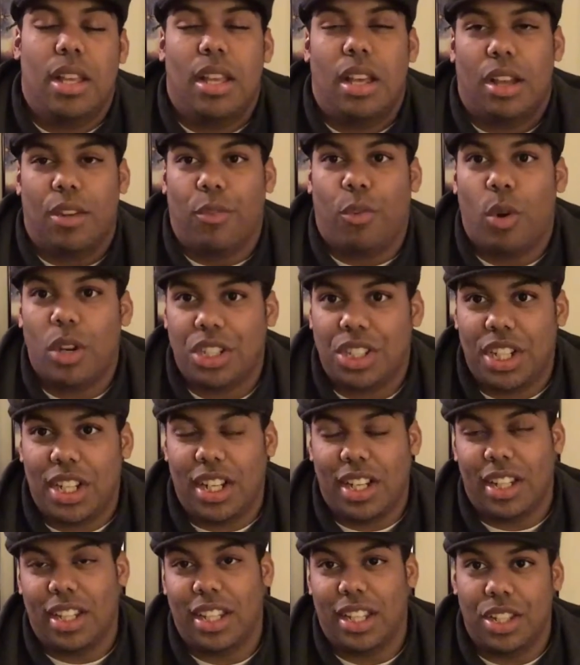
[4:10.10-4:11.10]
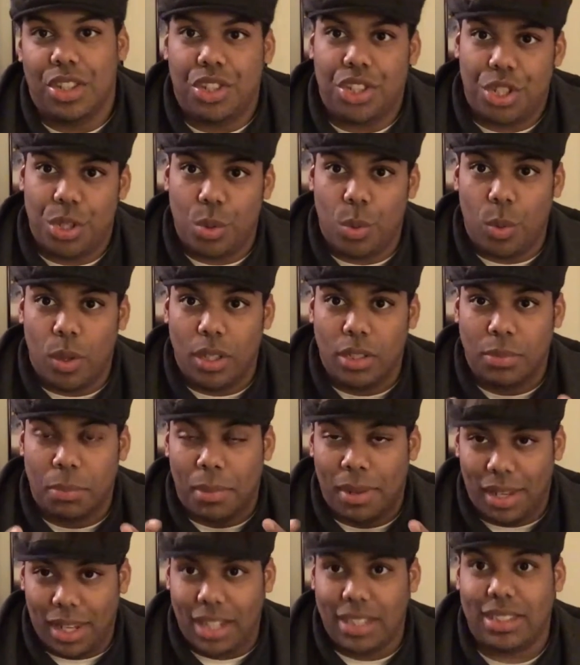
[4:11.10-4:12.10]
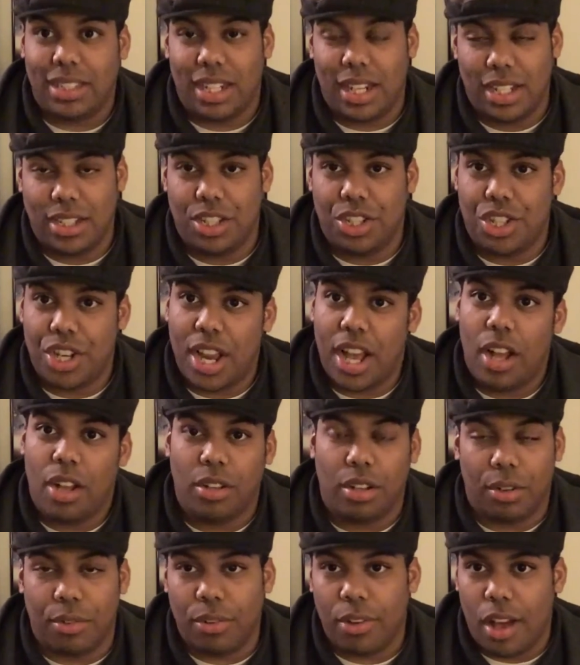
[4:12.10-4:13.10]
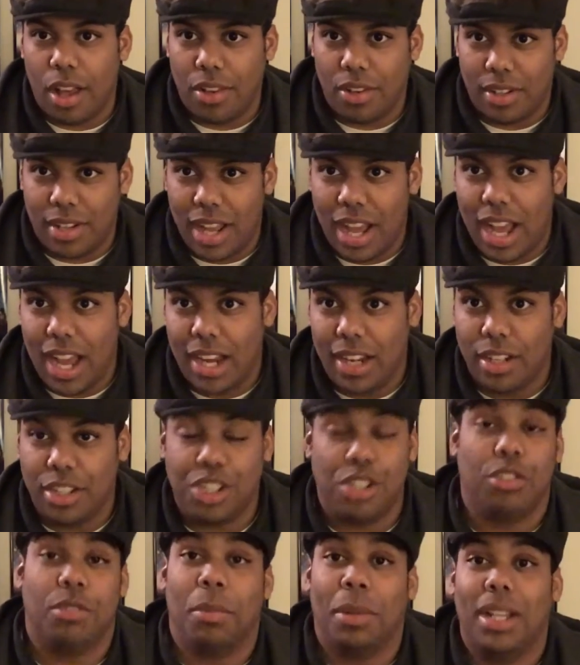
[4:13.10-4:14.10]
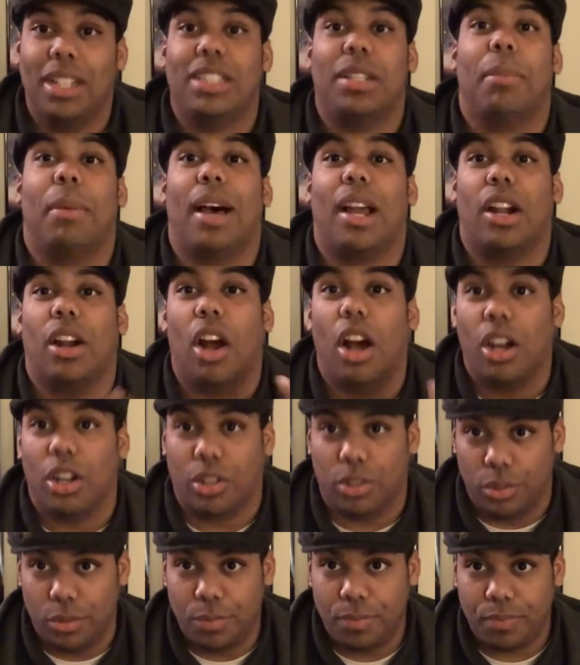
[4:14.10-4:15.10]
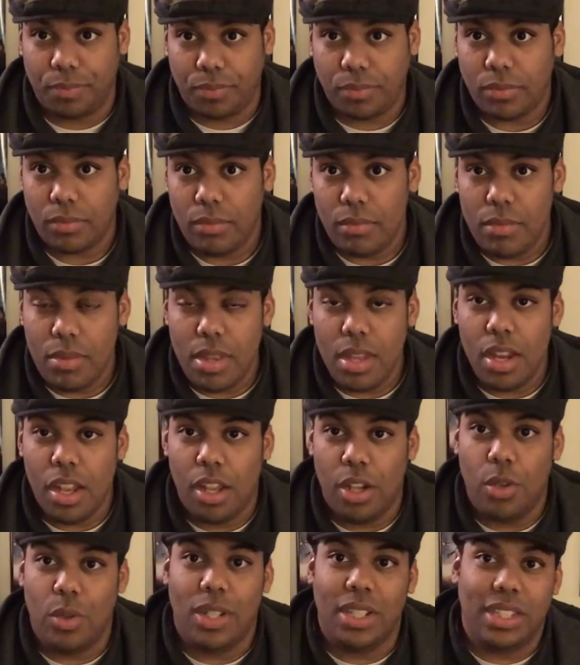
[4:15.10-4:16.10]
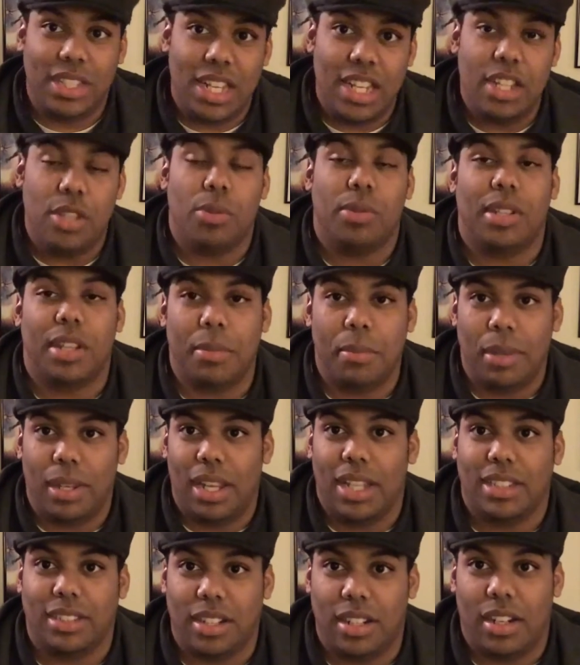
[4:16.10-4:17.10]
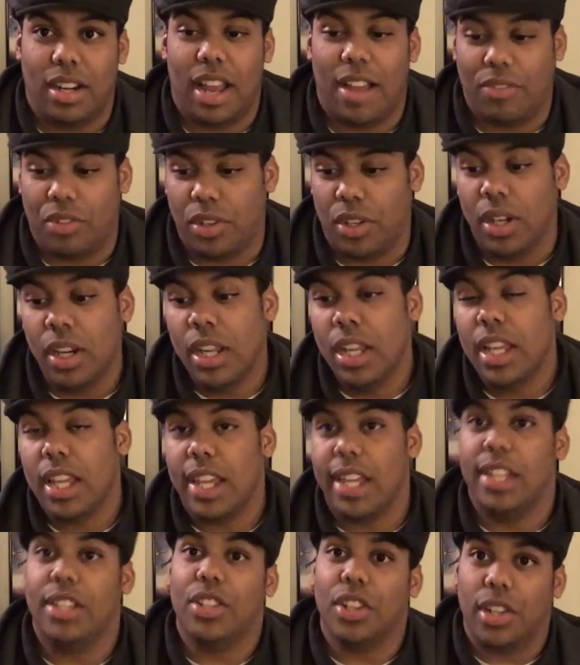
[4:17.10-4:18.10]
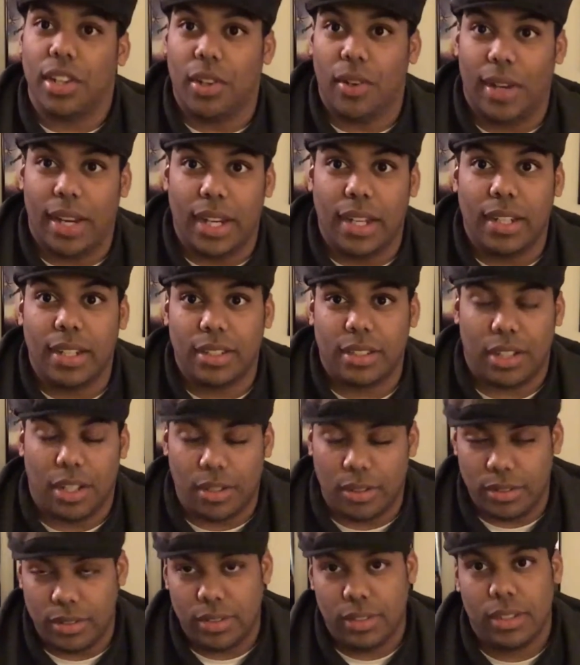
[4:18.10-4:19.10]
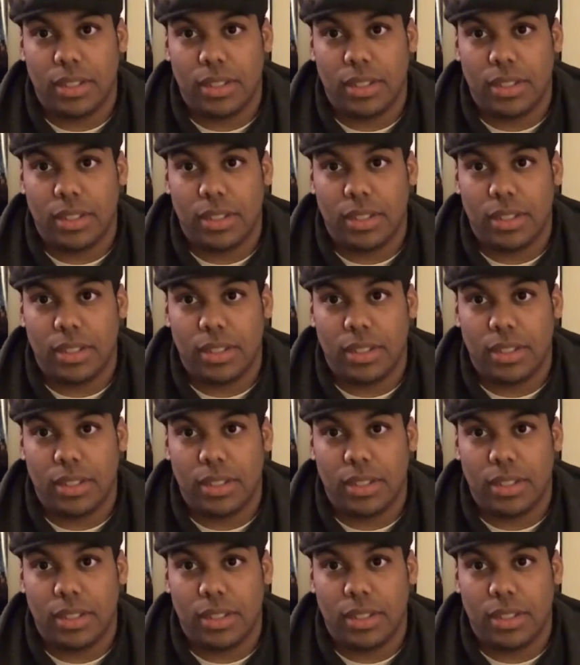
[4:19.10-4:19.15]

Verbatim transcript: unfortunately, she was molested as a child, her father died. She was molested by her uncle who continuously molested her after he took her in. So,